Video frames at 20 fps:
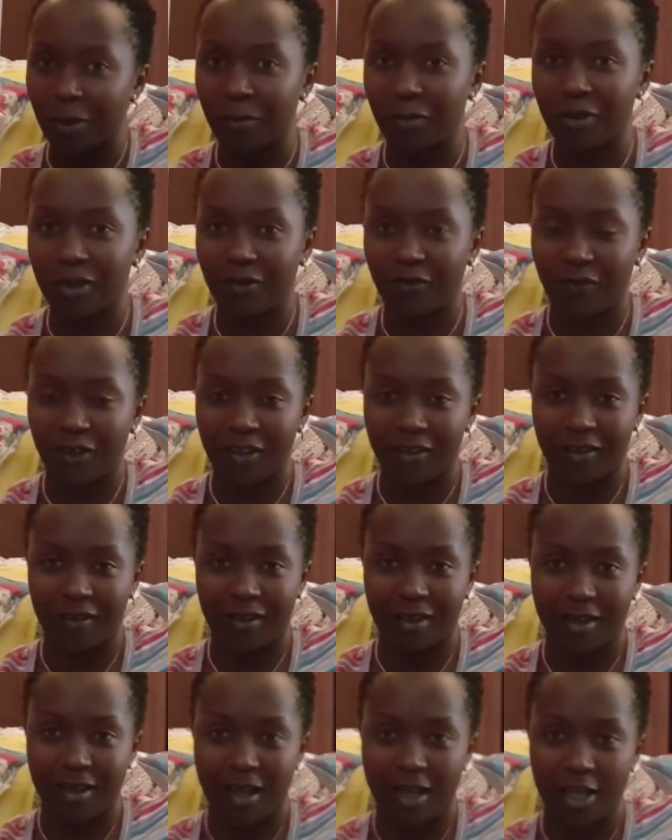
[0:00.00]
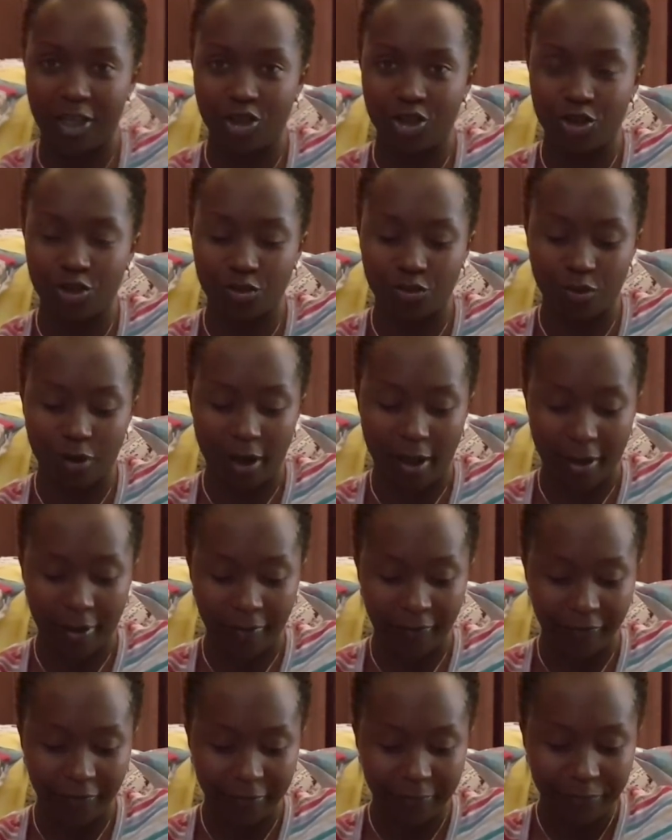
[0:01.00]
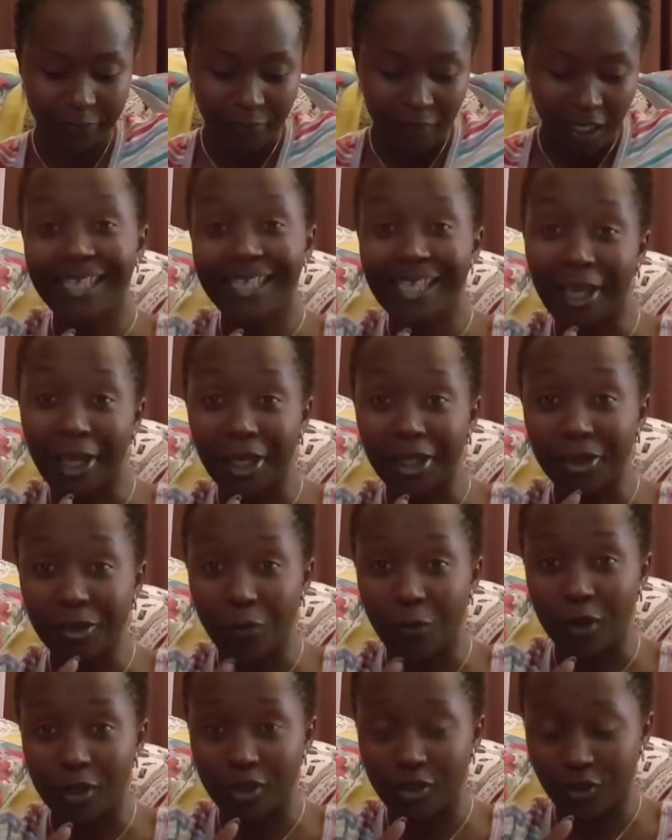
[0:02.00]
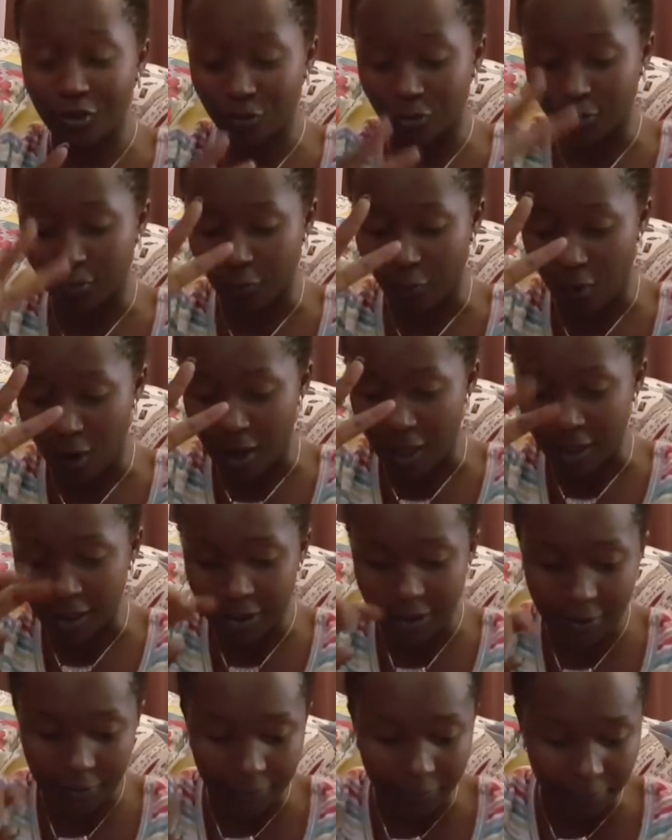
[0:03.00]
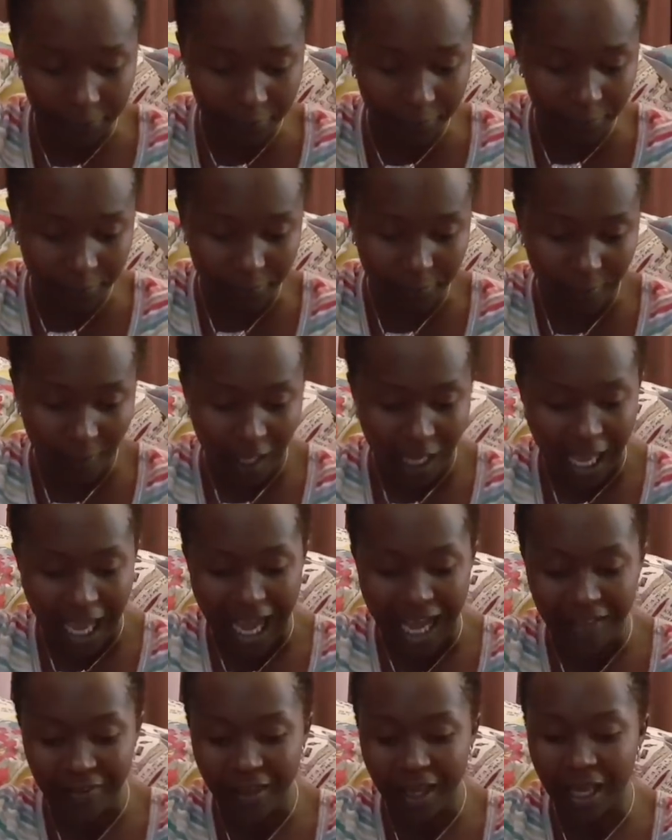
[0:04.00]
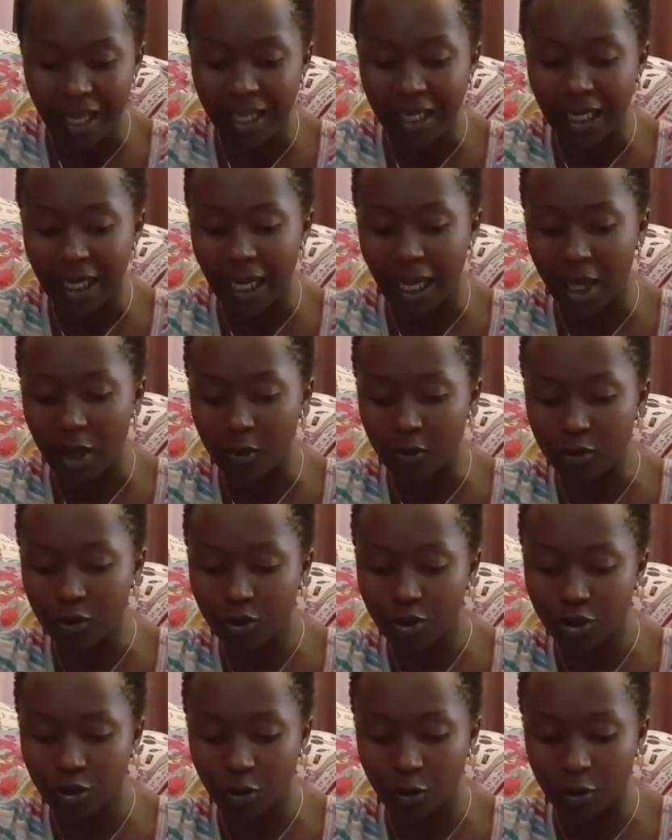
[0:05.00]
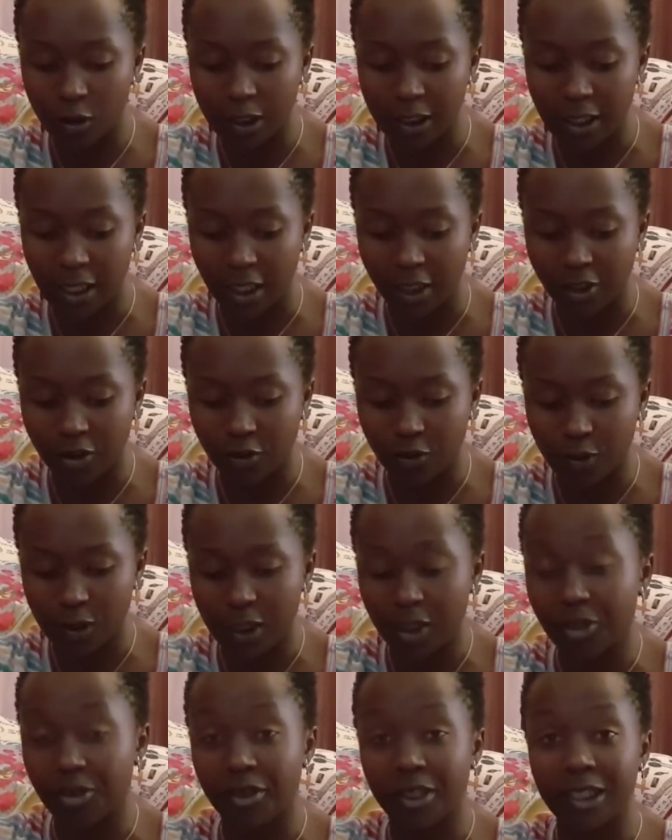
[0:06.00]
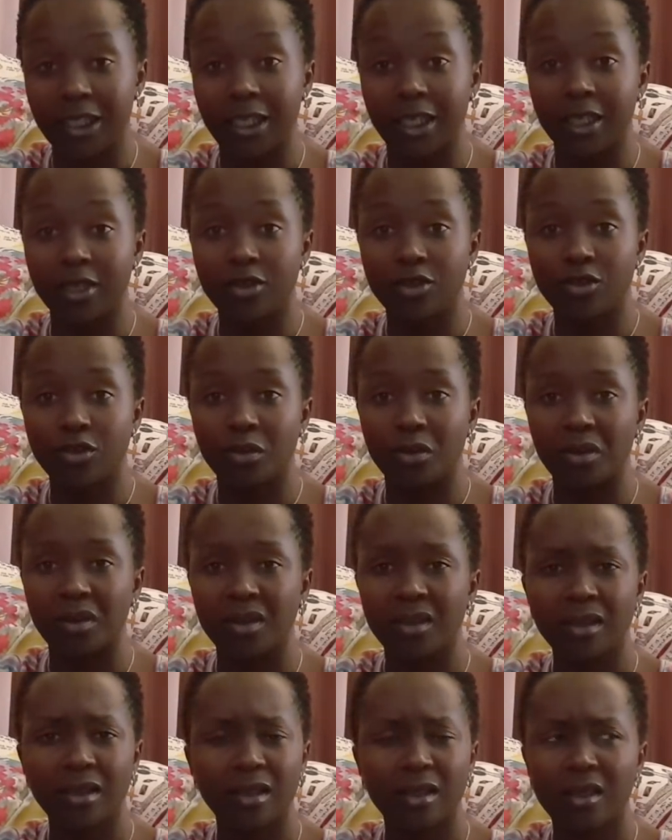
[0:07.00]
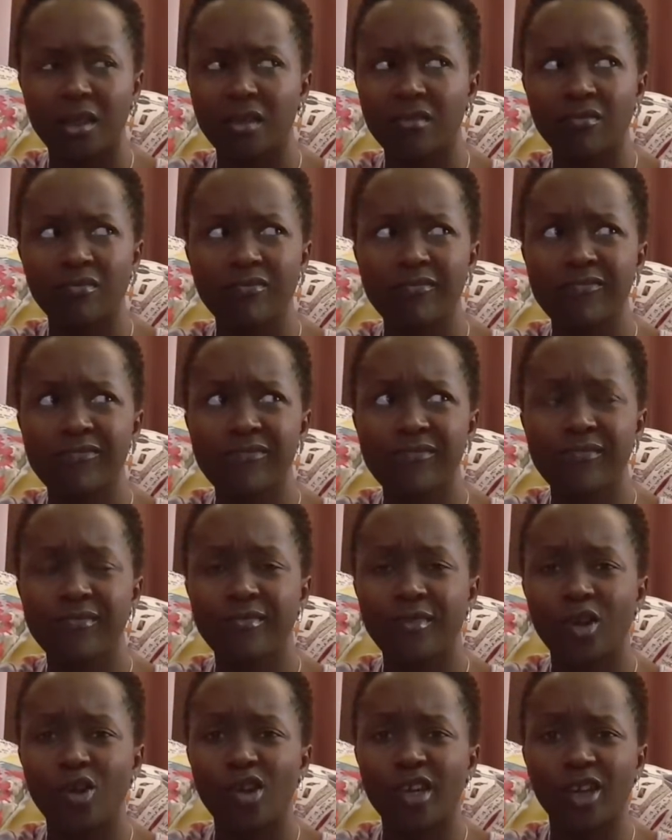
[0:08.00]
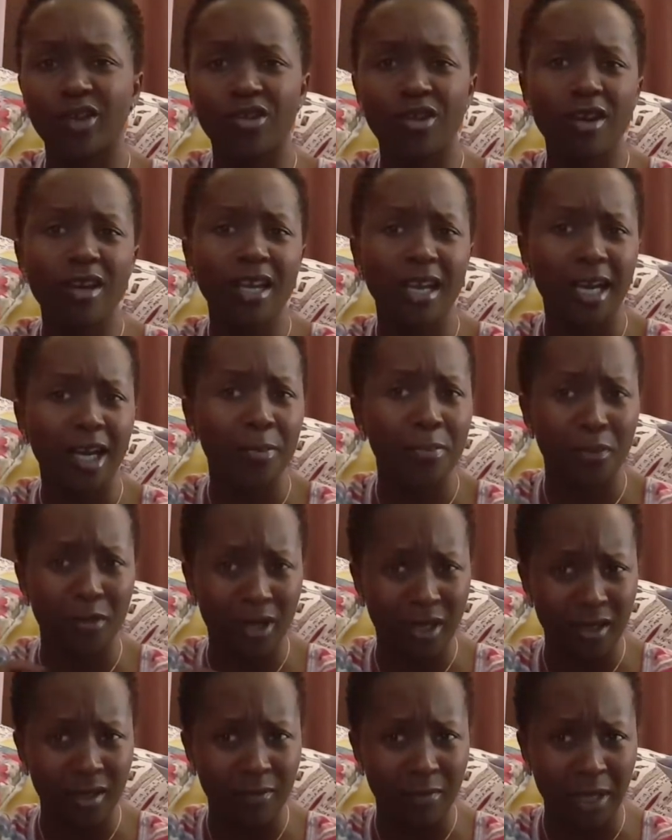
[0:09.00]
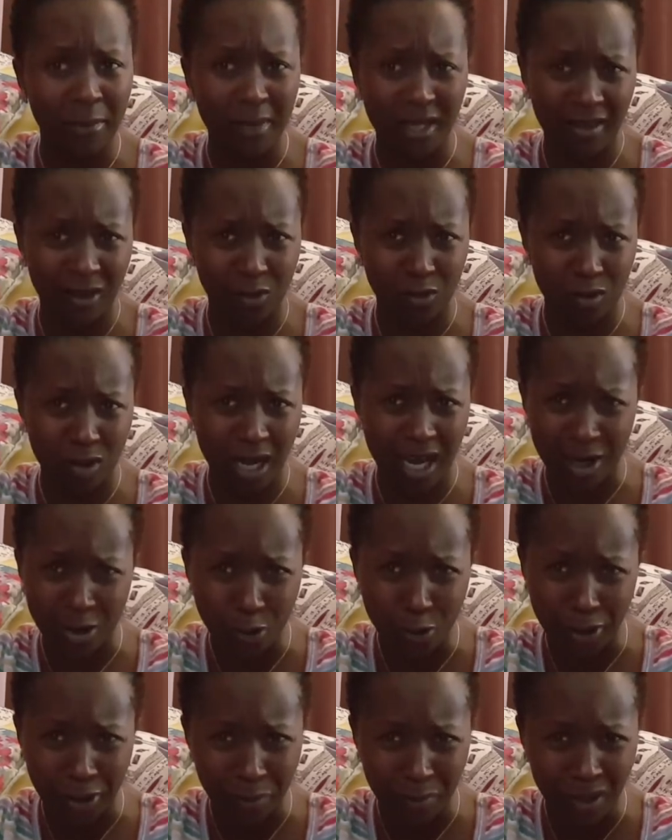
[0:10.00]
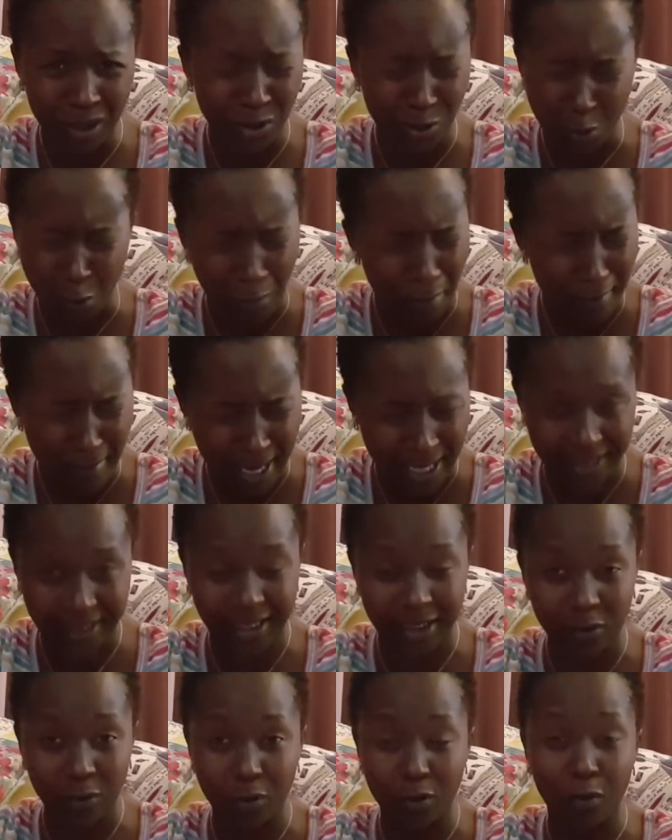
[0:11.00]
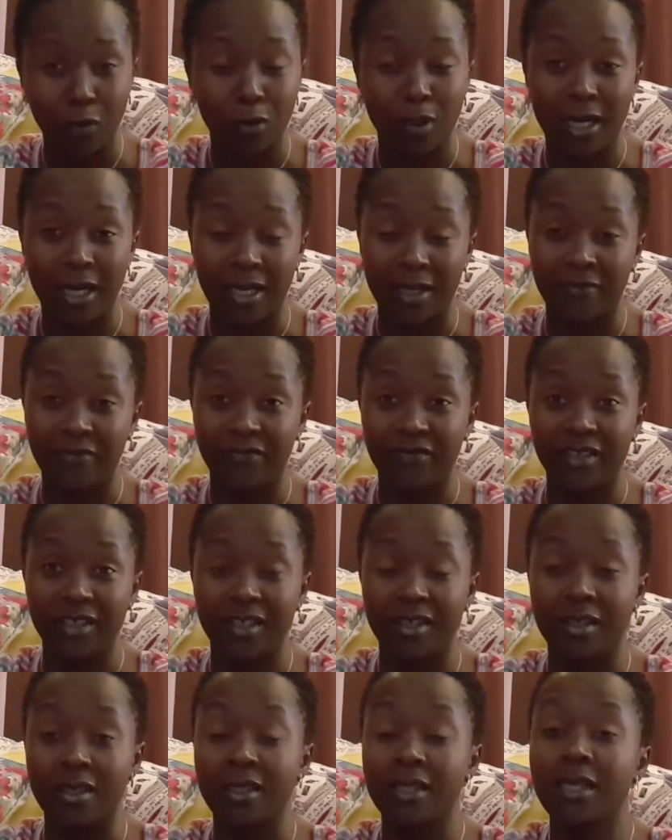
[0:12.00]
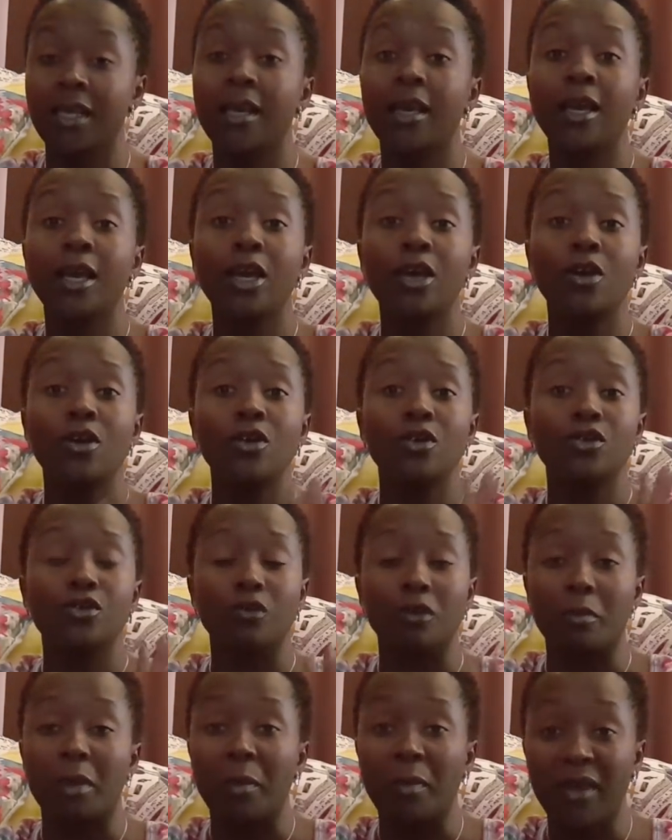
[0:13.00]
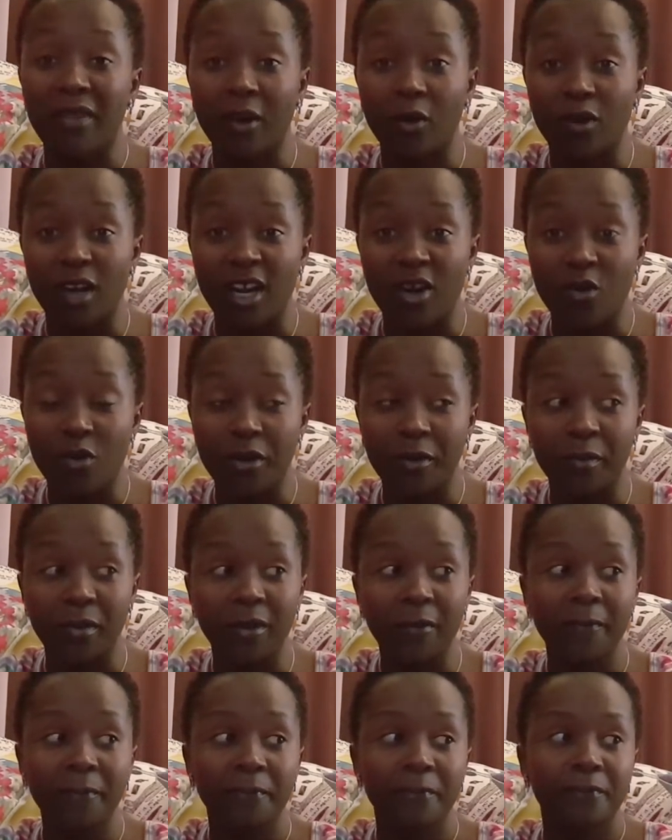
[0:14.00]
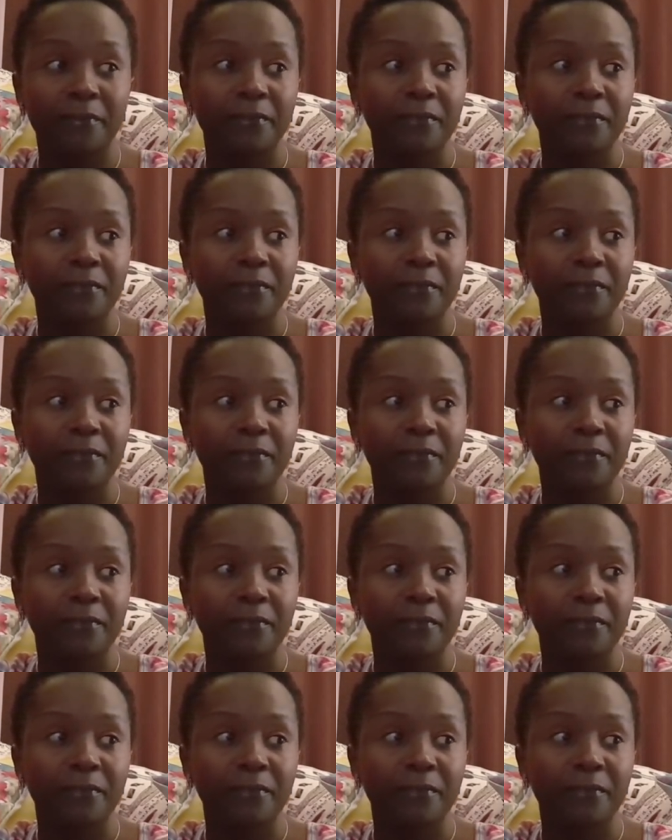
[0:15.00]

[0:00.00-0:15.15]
my body further than I should have. Second question was, are there any house chores that you secretly enjoy? Okay, growing up, when my mother would annoy me so much, oh God, I had feelings. So when my mother would annoy me,